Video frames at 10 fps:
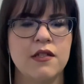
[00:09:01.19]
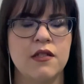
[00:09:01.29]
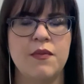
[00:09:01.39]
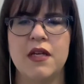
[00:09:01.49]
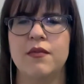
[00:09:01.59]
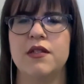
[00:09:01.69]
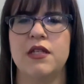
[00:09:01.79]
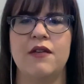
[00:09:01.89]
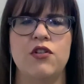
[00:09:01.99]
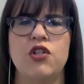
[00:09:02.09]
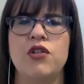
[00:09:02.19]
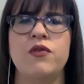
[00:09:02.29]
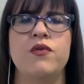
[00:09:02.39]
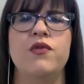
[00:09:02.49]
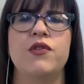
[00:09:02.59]
to be able to even
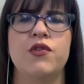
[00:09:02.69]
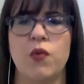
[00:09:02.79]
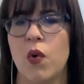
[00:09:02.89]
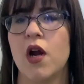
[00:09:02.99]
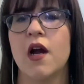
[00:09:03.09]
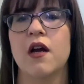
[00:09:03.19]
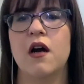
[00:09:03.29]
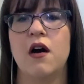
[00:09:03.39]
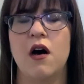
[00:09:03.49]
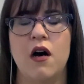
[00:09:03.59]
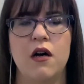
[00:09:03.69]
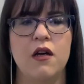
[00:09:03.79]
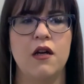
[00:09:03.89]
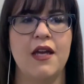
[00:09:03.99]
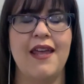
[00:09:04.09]
choose to work
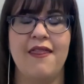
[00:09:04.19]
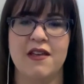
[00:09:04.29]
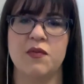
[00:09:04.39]
in this